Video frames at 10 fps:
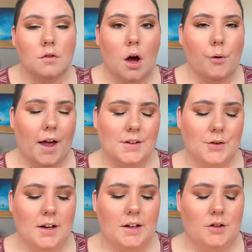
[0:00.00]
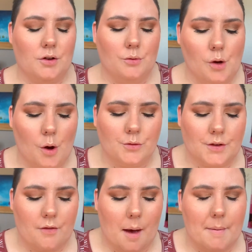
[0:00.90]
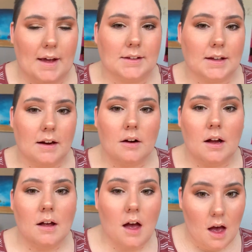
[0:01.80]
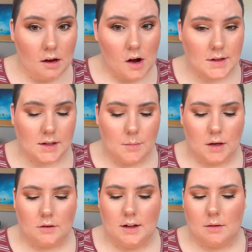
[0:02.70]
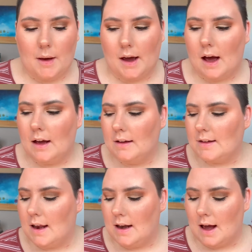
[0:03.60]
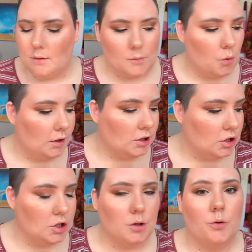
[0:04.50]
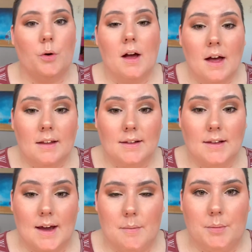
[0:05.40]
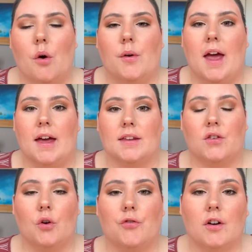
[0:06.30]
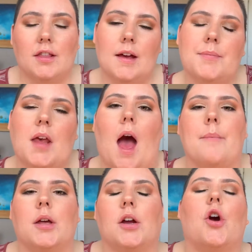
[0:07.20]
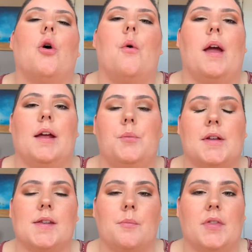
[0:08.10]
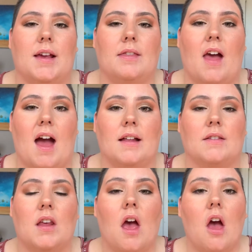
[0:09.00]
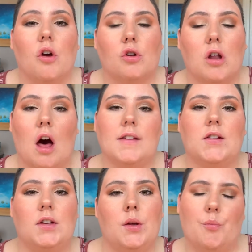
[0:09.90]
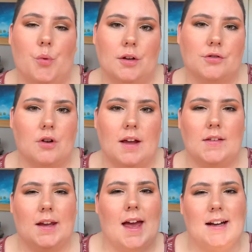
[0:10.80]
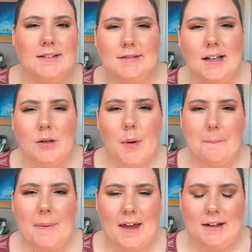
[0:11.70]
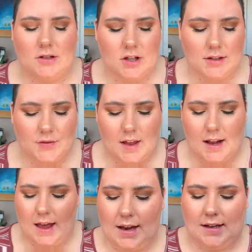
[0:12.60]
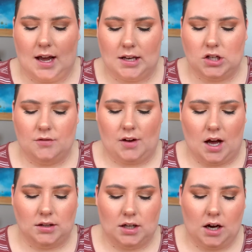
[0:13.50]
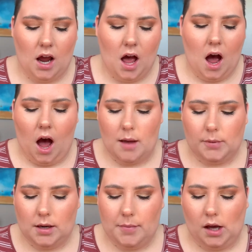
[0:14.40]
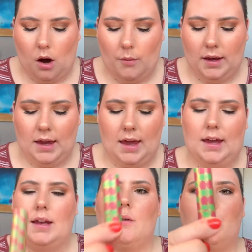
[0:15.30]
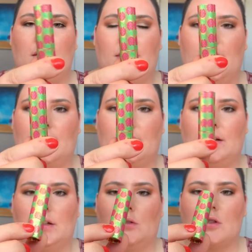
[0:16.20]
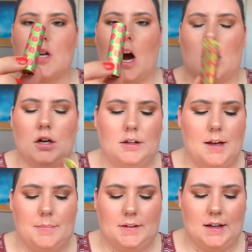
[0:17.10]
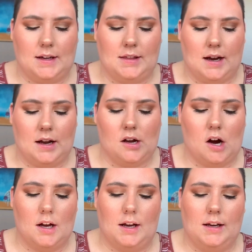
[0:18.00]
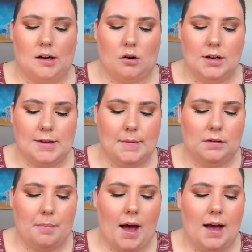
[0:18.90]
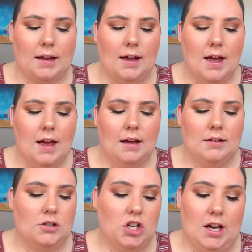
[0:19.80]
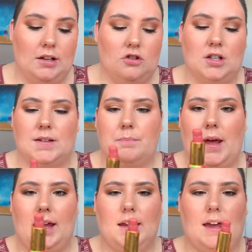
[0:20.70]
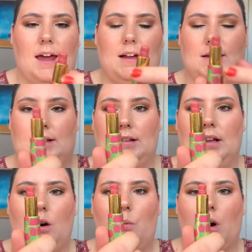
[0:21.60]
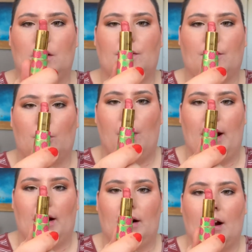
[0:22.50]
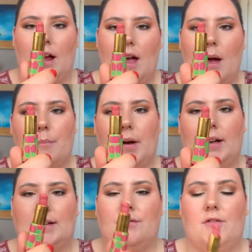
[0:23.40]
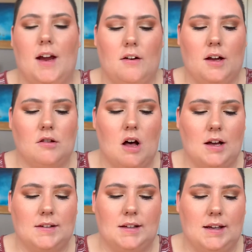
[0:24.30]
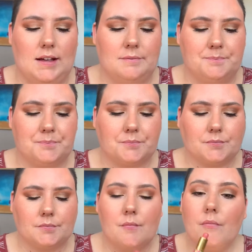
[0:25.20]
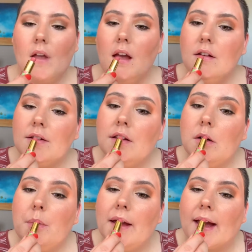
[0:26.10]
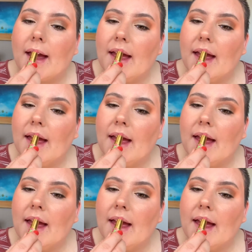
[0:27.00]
Okay, so I did 2 coats of that mascara, got some underneath my eyes, and now I'm going to do lips. Okay, so for lips, I'm gonna go in with something that's glossy, moisturizing, and a little bit pink just for that touch of color. I'm gonna be going in with this little Tarte lipstick that I got in a Christmas pack. The shade is just pink. It's a little worse for wear, but it's very glossy and just a little pink.